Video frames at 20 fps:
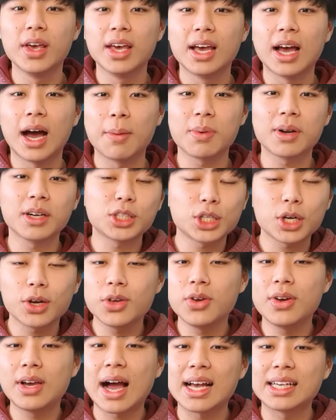I'm gonna show
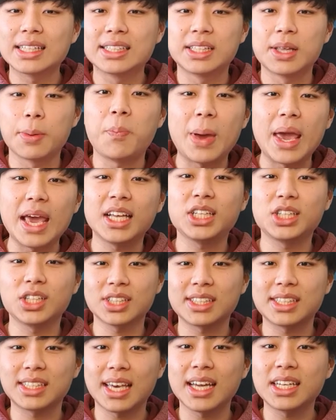you guys the picture
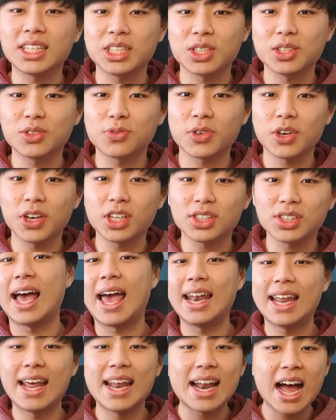sketches first,
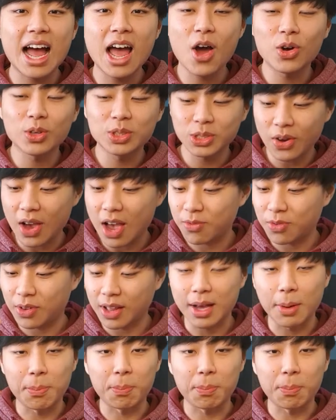and then I also have like a